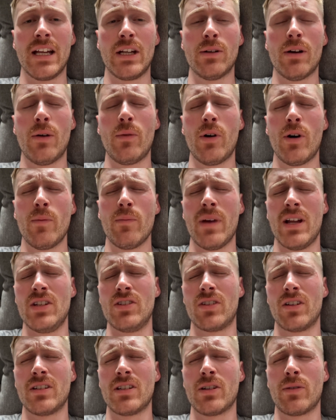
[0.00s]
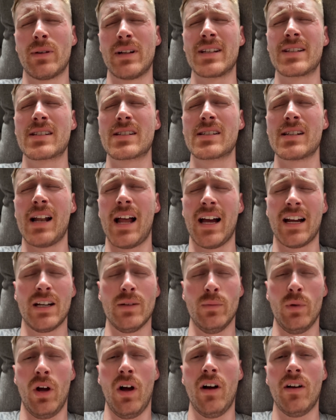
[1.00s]
who I won't mention because I don't want to slag
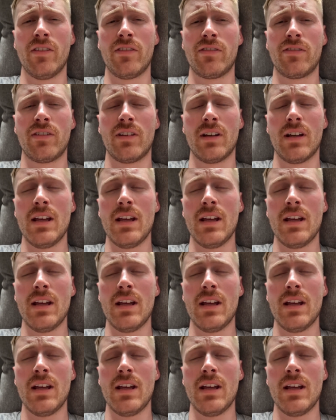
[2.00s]
them off.